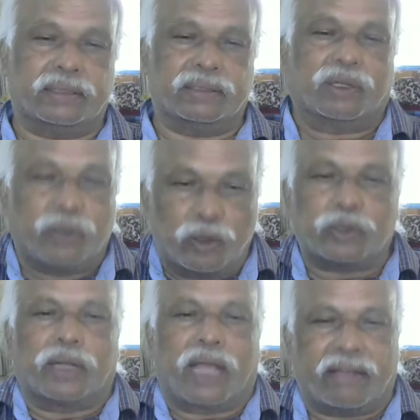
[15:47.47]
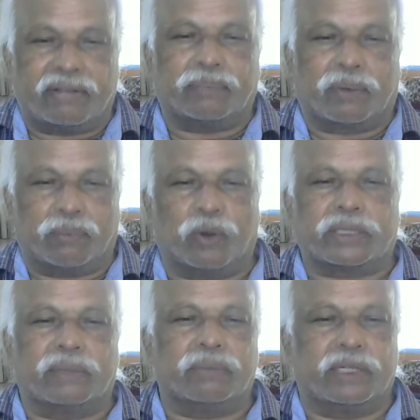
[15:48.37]
So you should have a
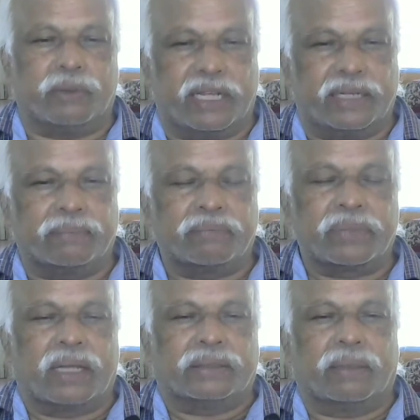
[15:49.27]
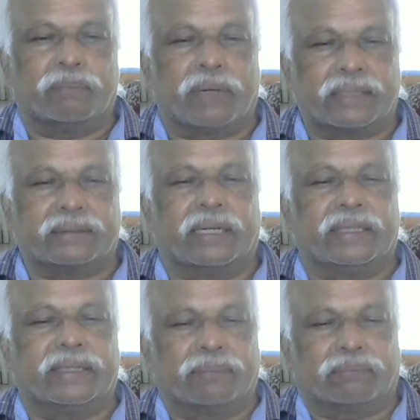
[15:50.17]
proportion between the breadth
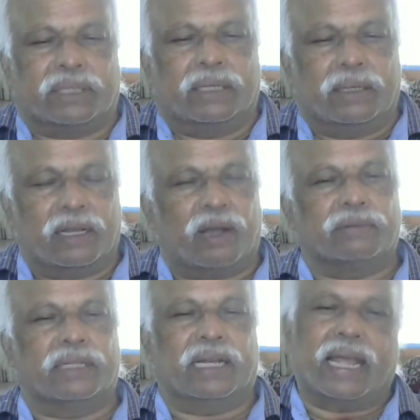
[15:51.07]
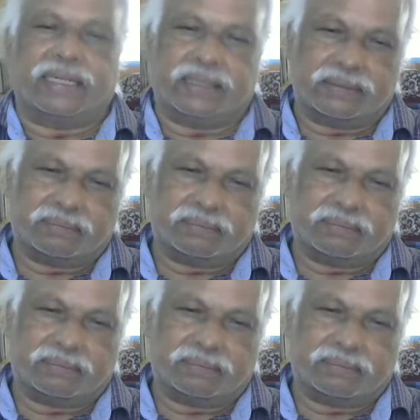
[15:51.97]
and depth of the land.